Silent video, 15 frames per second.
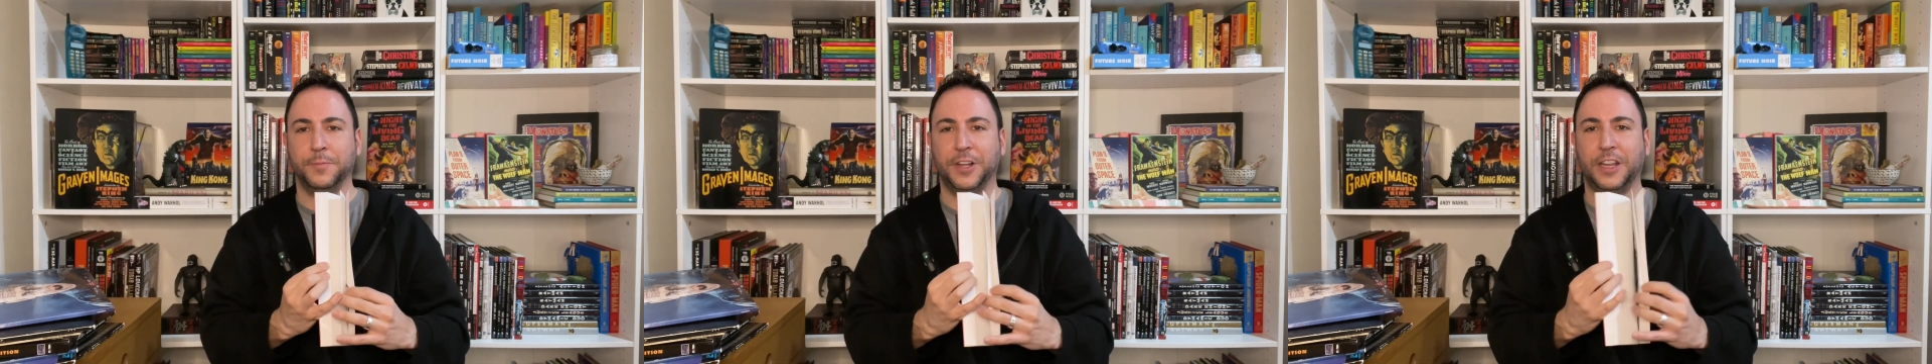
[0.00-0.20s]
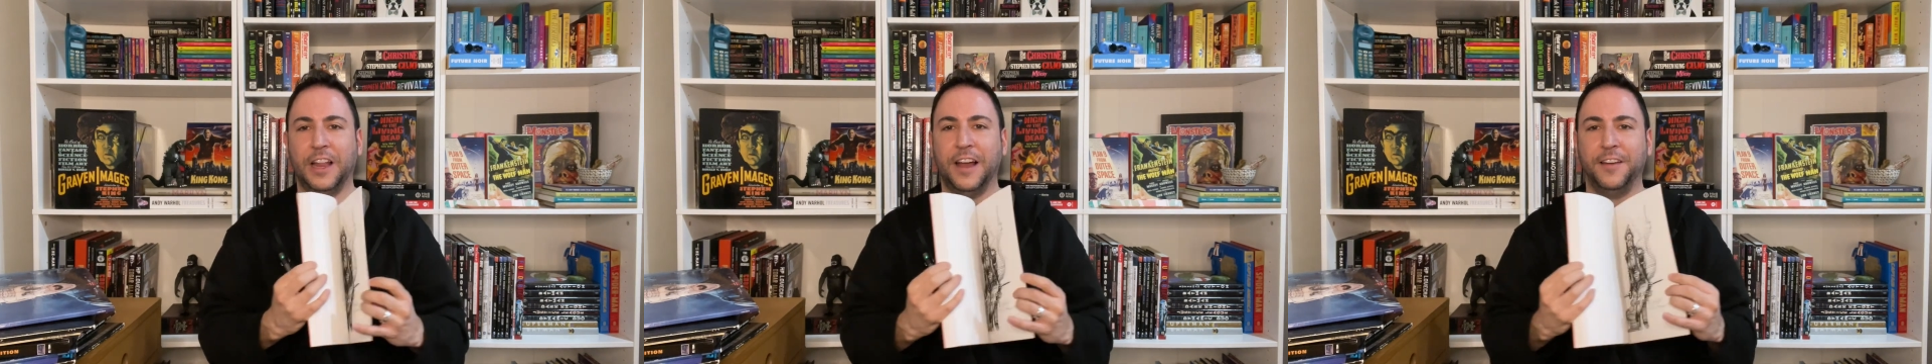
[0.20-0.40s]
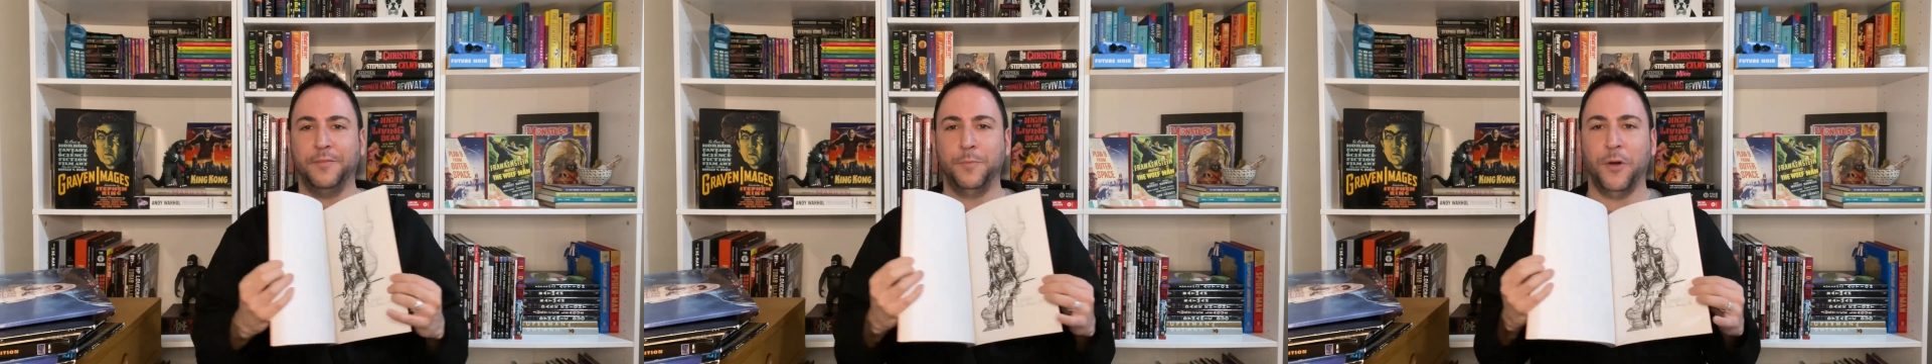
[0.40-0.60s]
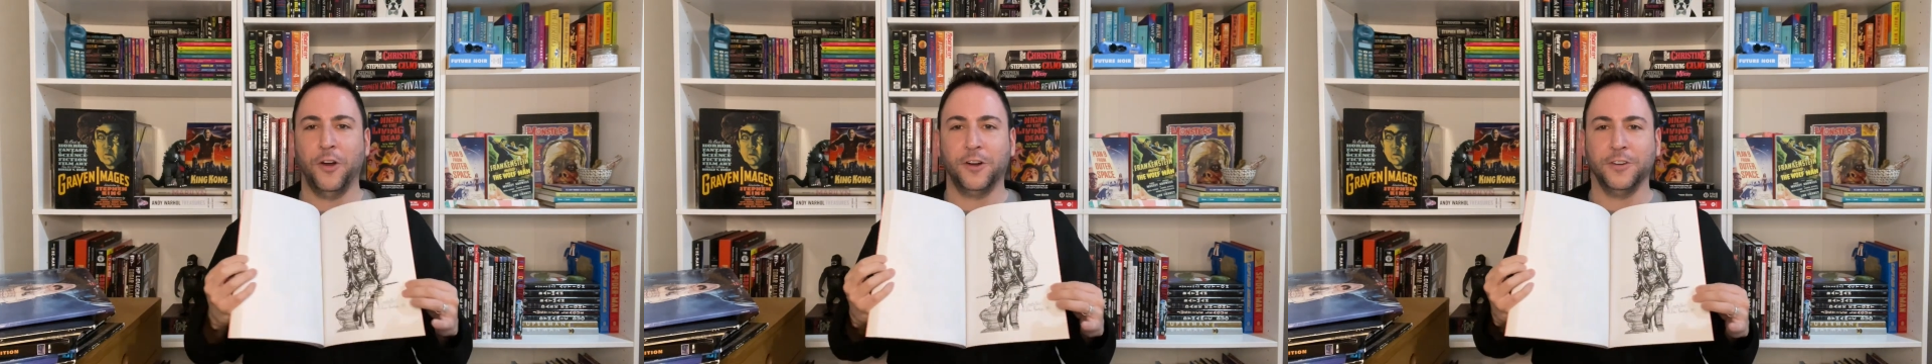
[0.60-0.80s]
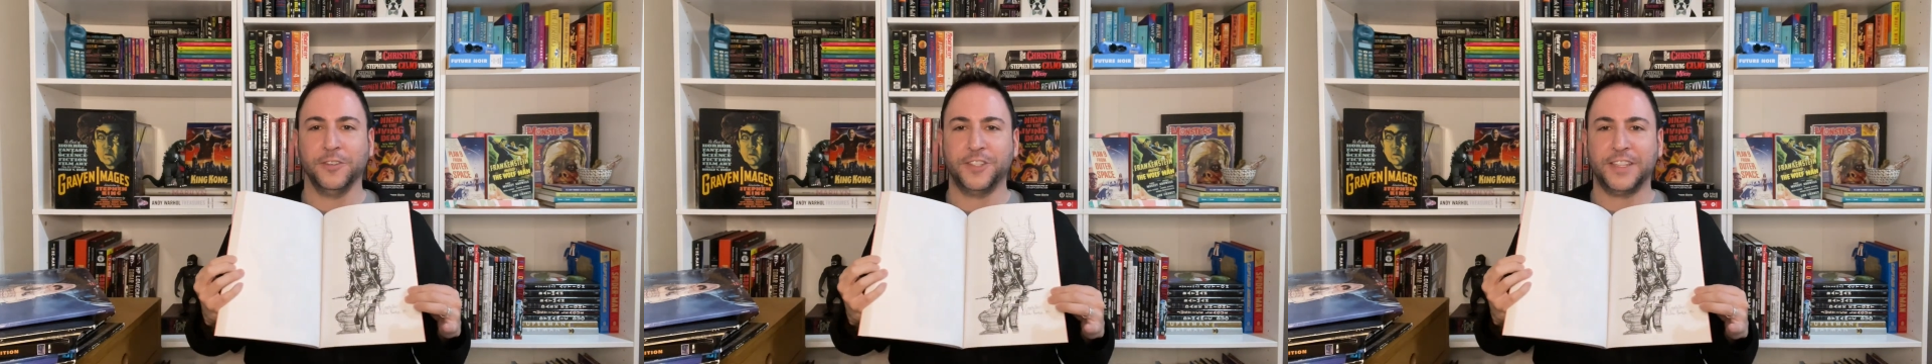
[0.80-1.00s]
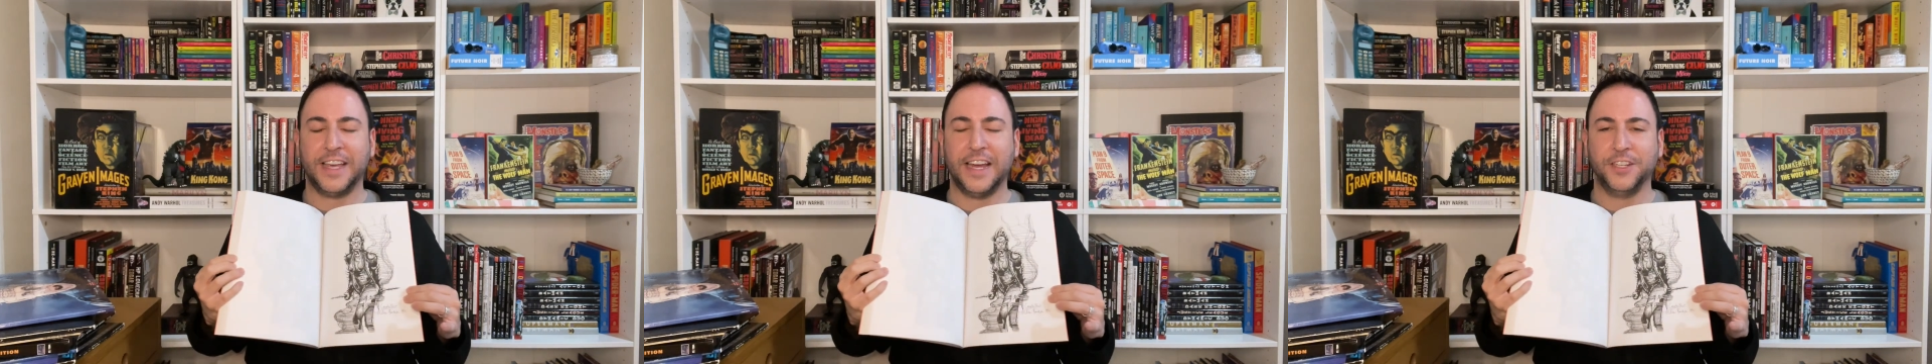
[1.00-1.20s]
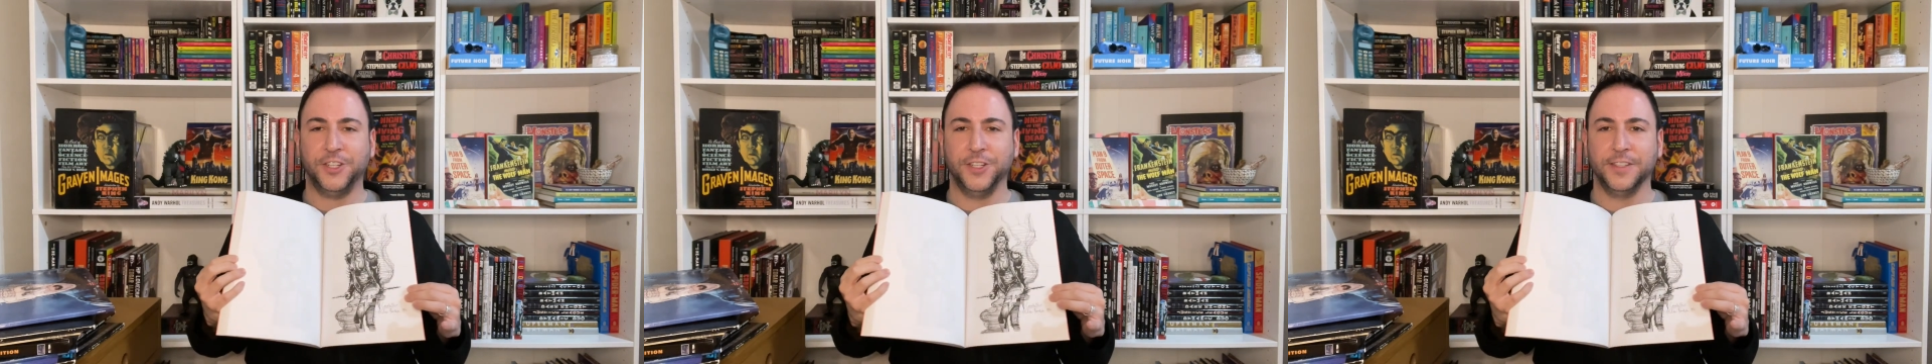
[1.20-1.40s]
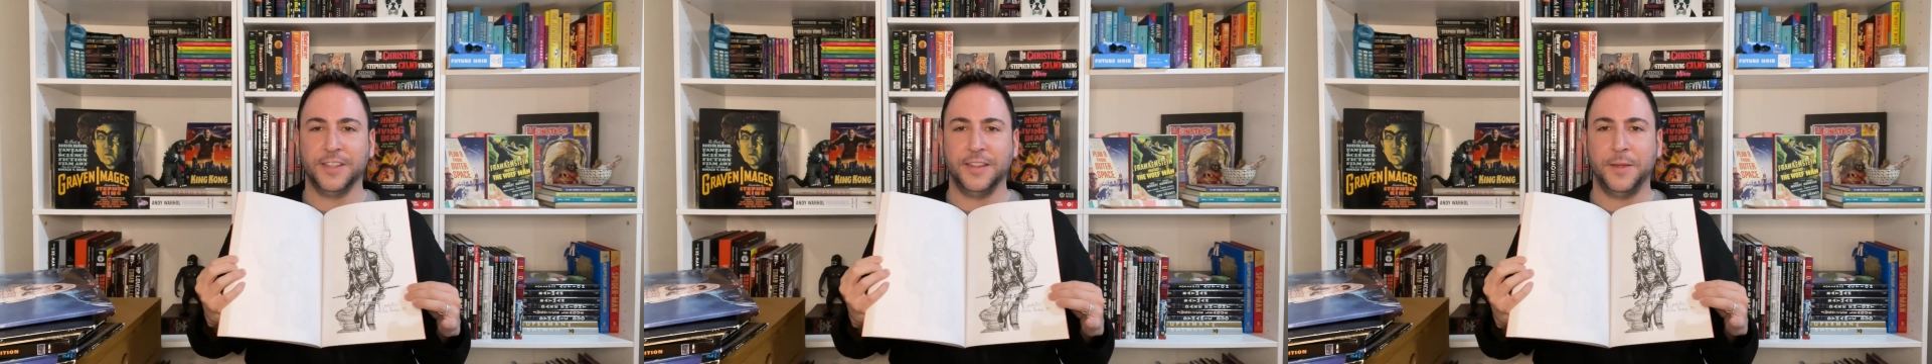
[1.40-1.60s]
Clive Barker
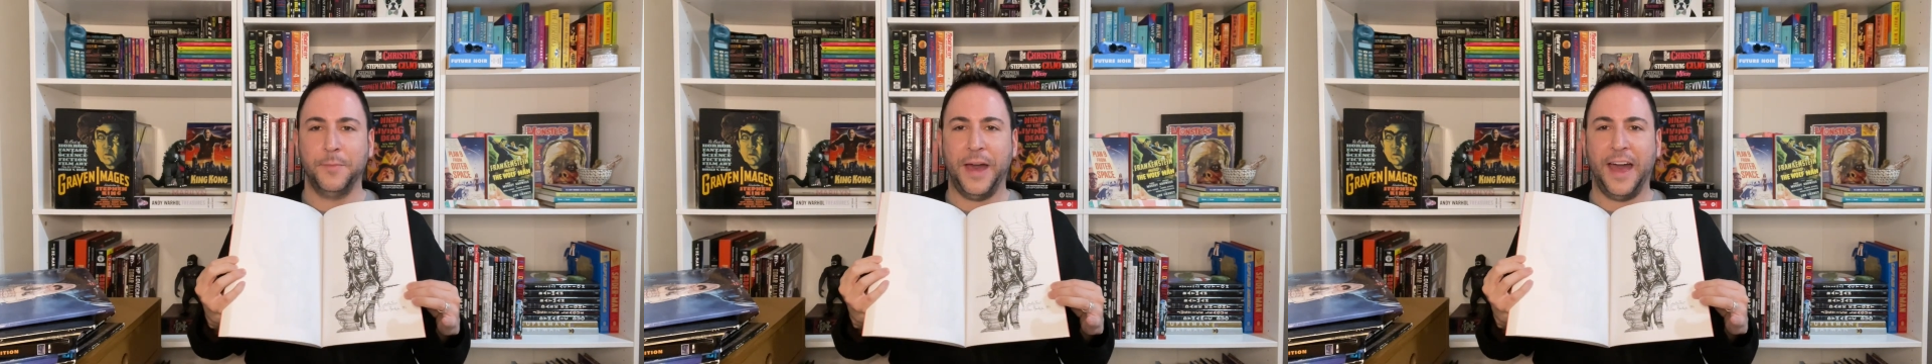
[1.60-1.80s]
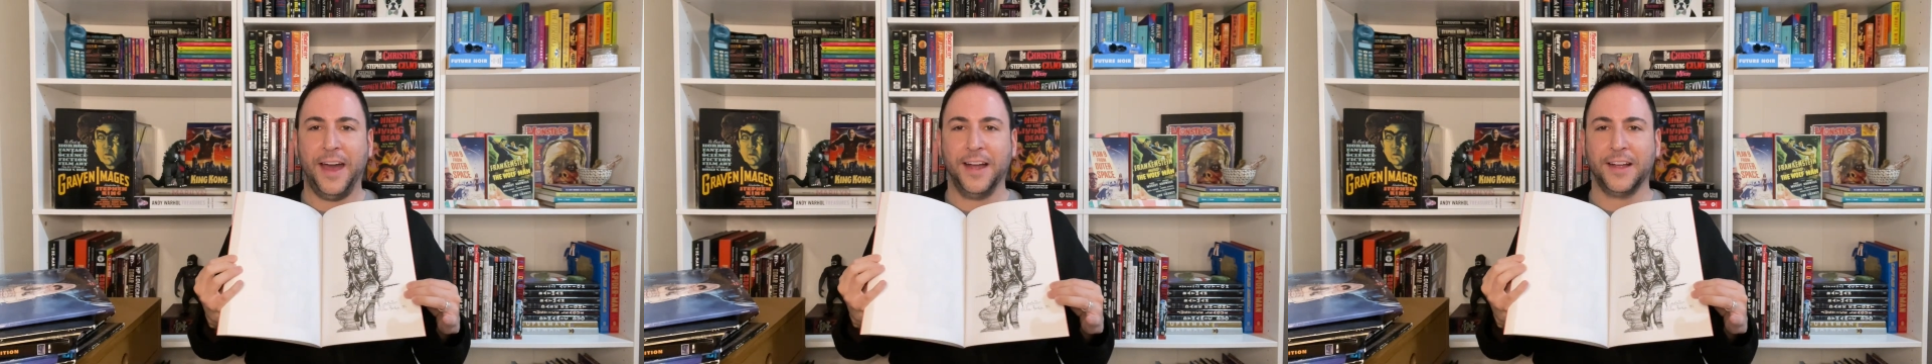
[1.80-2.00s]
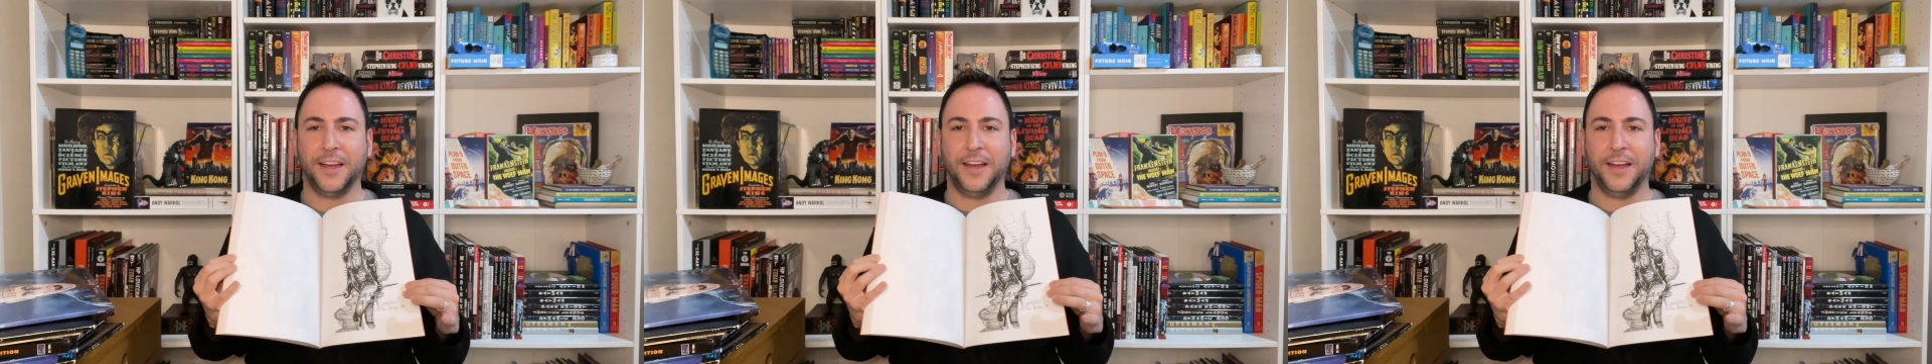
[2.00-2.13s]
sketches in the back,